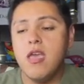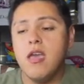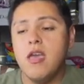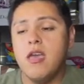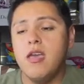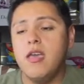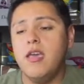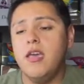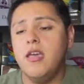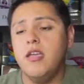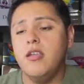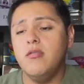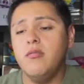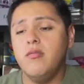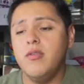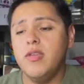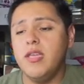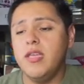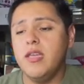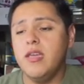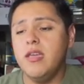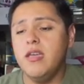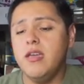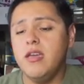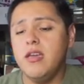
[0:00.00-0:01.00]
And we
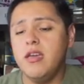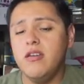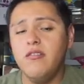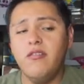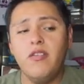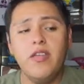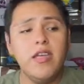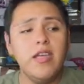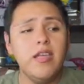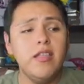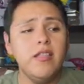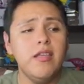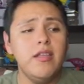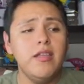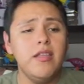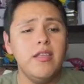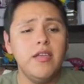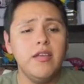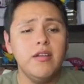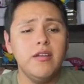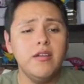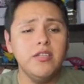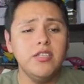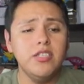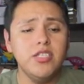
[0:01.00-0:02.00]
have a lightning
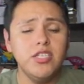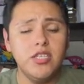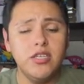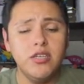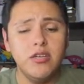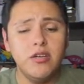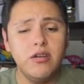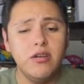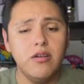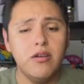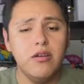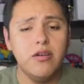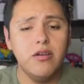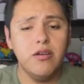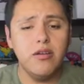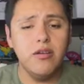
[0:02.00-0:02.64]
energy card,